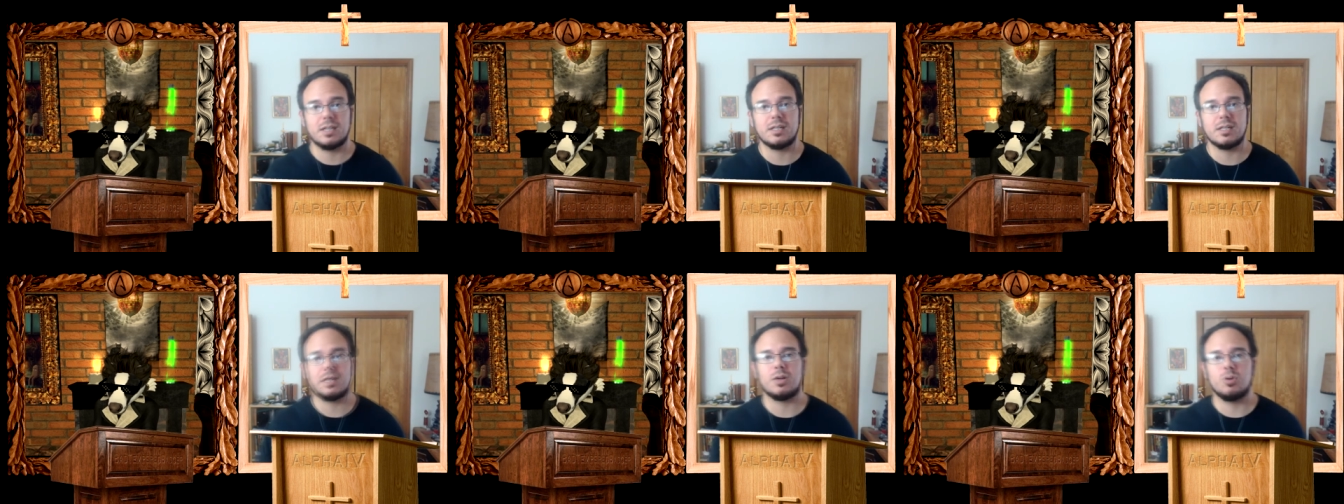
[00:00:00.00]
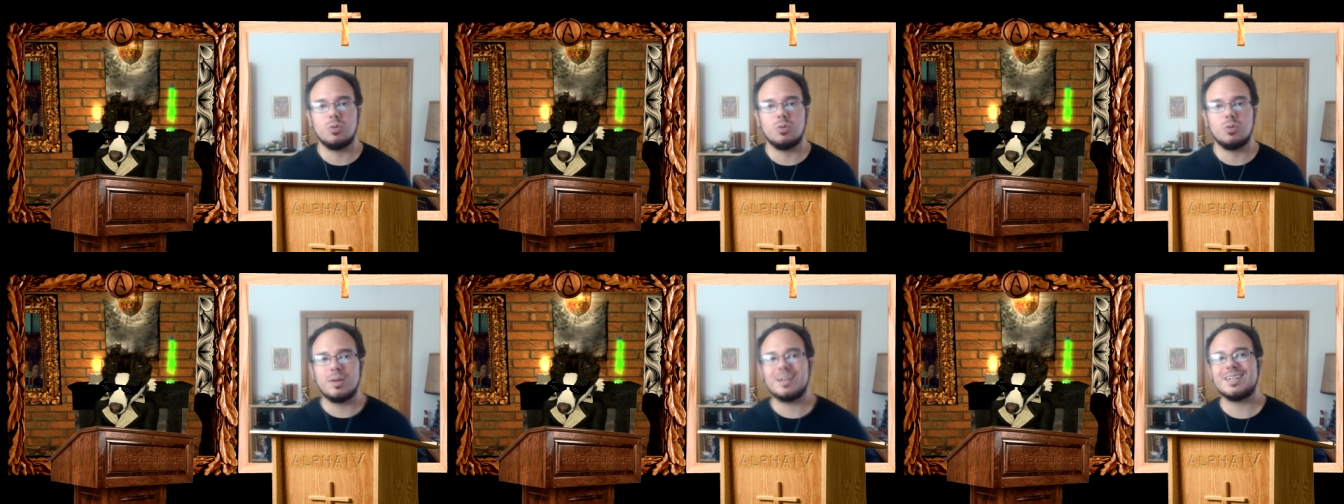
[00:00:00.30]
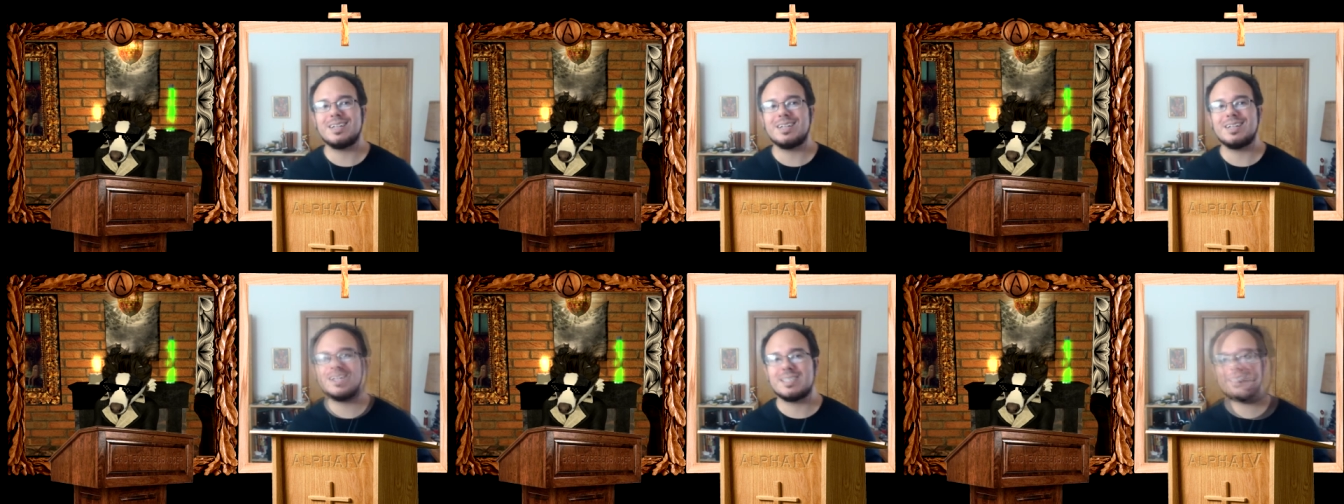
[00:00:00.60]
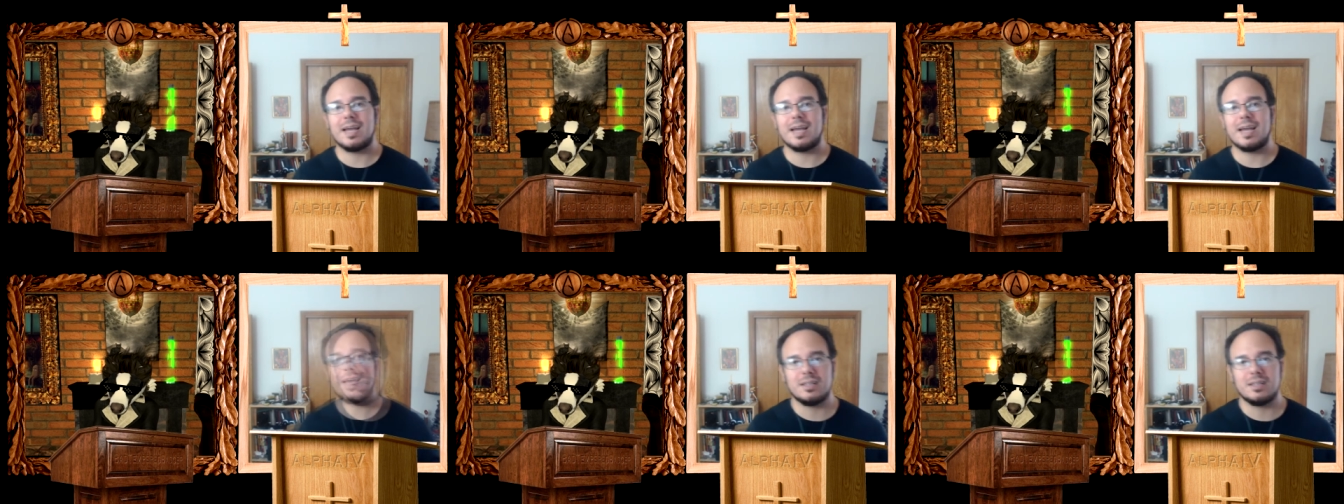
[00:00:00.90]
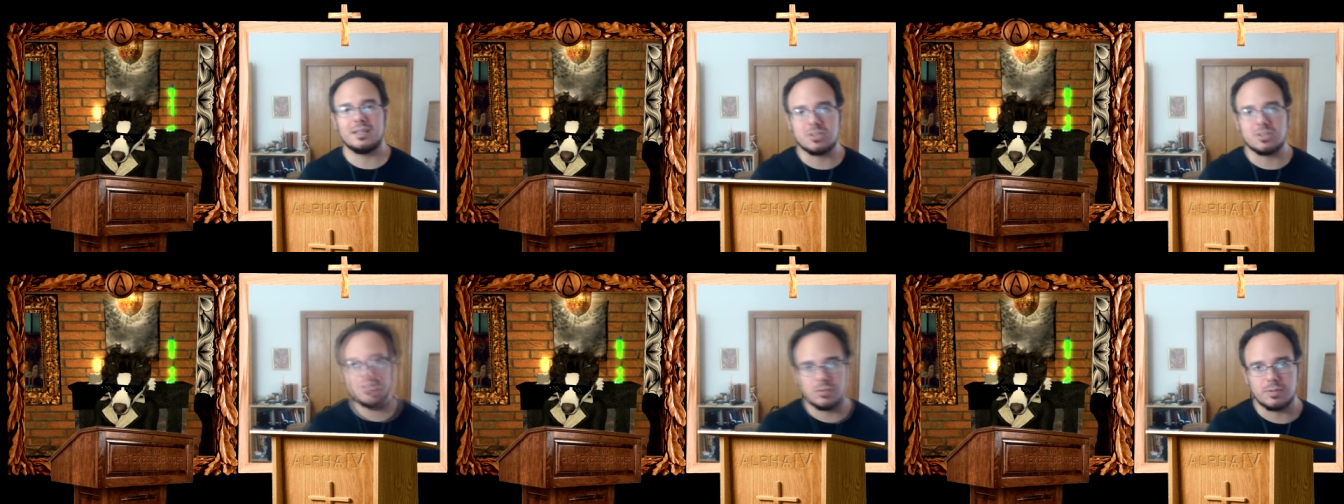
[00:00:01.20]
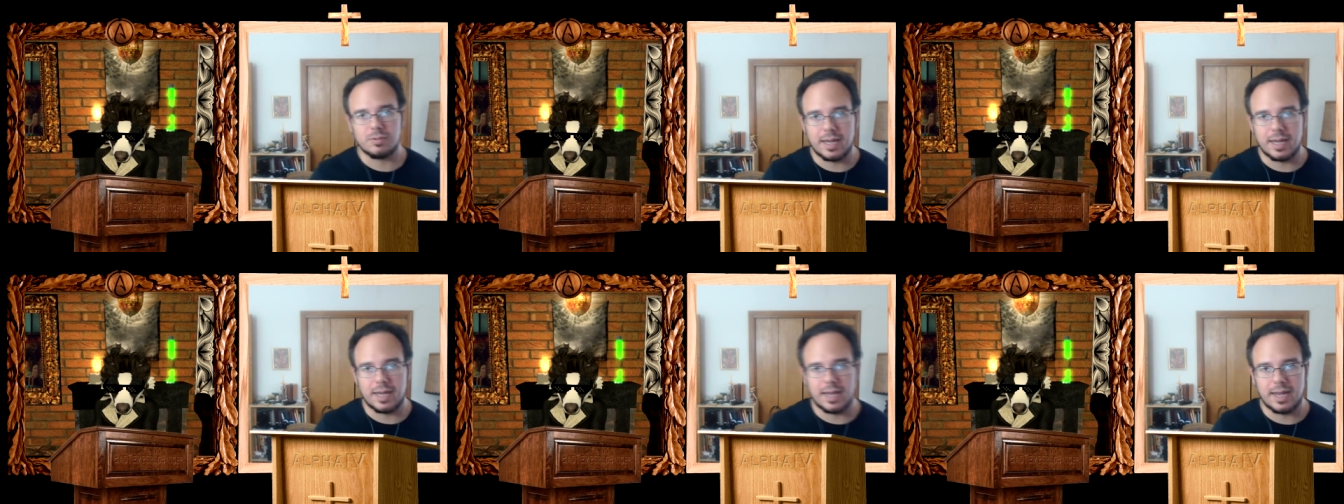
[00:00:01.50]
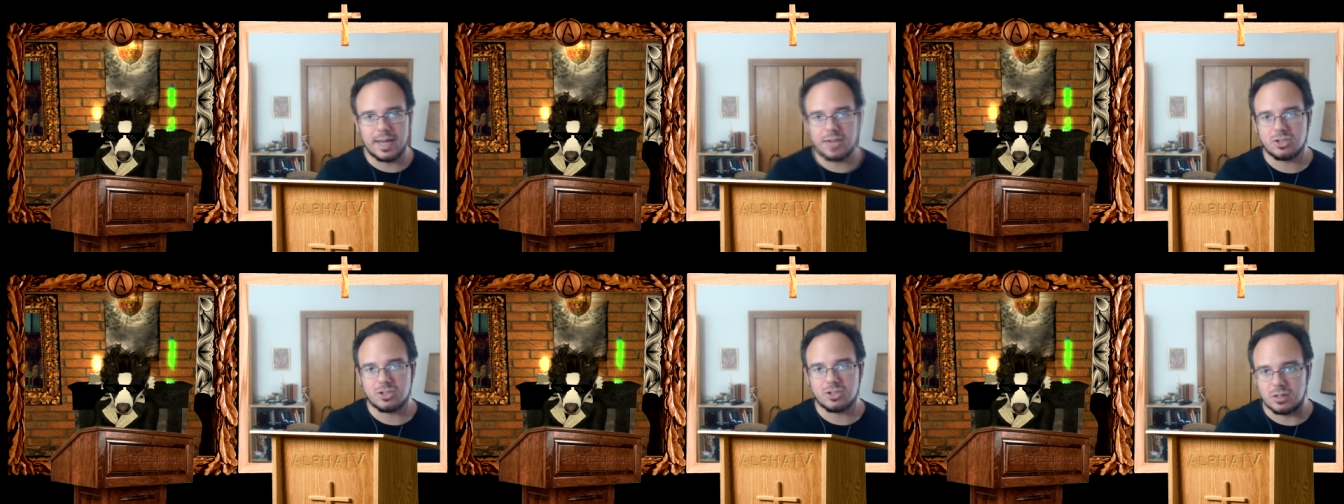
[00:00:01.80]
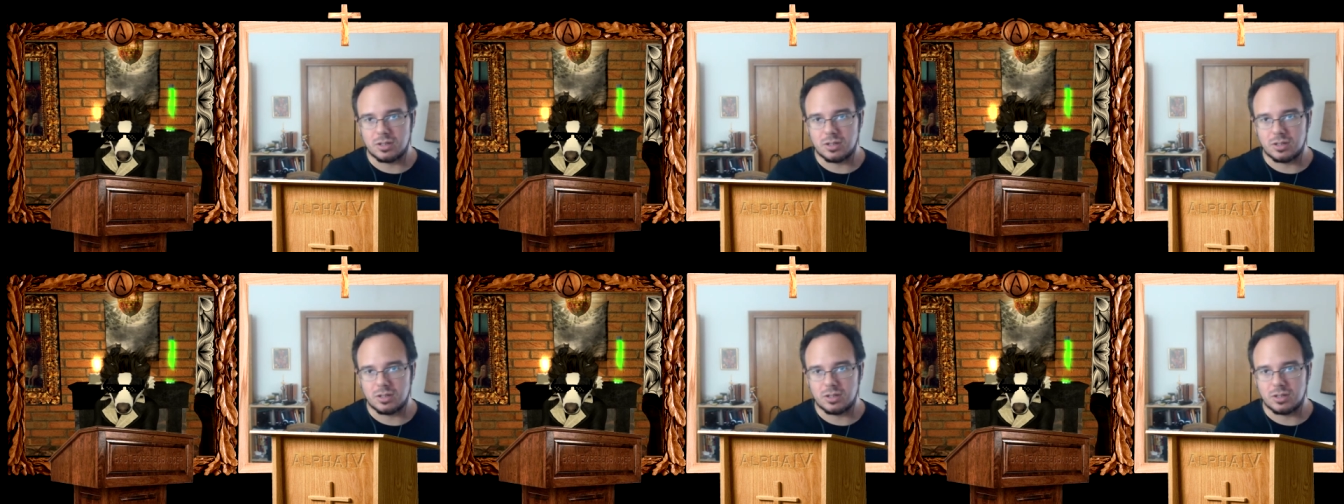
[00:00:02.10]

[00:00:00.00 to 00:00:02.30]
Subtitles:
Like, what exactly is the reaction